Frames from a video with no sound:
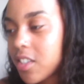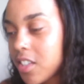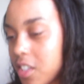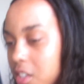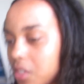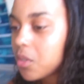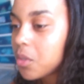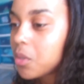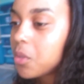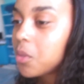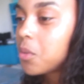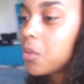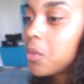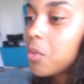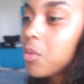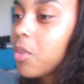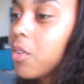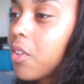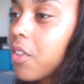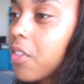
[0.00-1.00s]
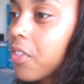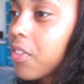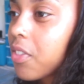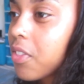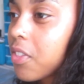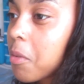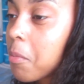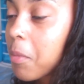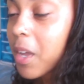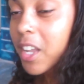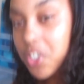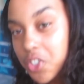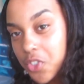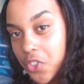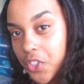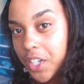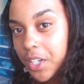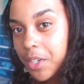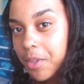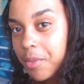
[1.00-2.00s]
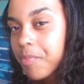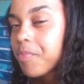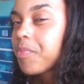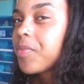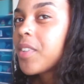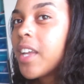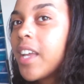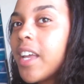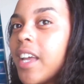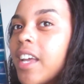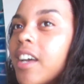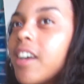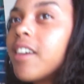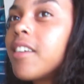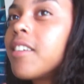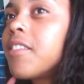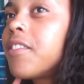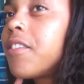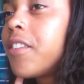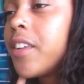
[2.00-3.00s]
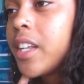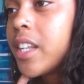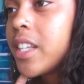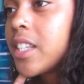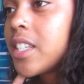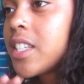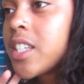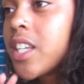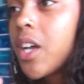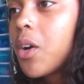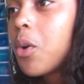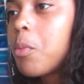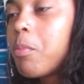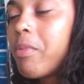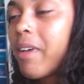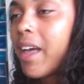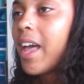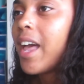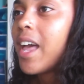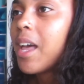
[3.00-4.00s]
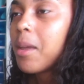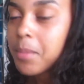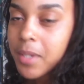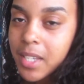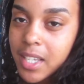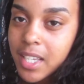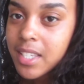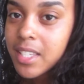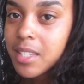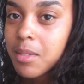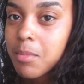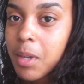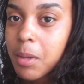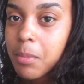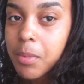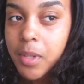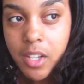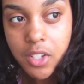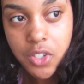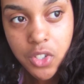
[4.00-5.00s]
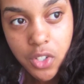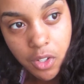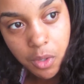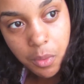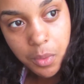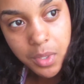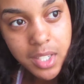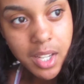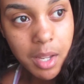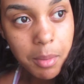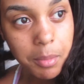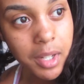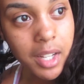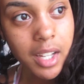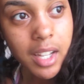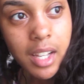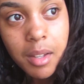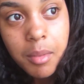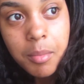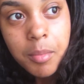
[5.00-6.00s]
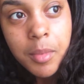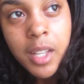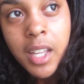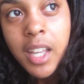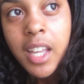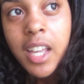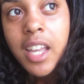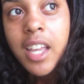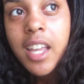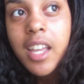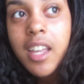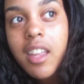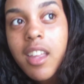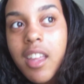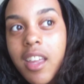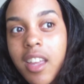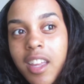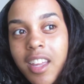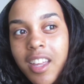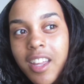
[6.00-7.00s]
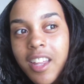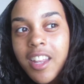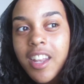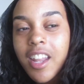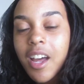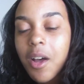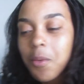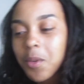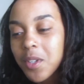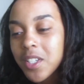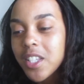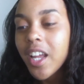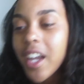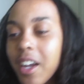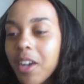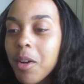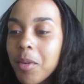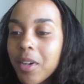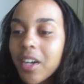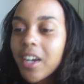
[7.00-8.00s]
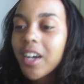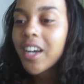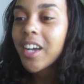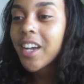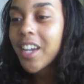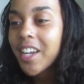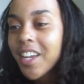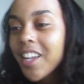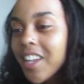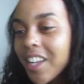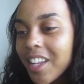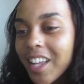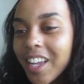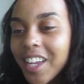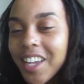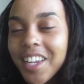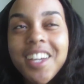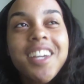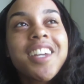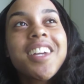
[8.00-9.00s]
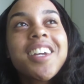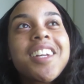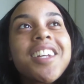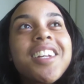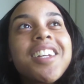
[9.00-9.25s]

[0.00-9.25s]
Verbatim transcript: to the metro feeling so bad because my blood sugar was coming up and I was like, oh my god, like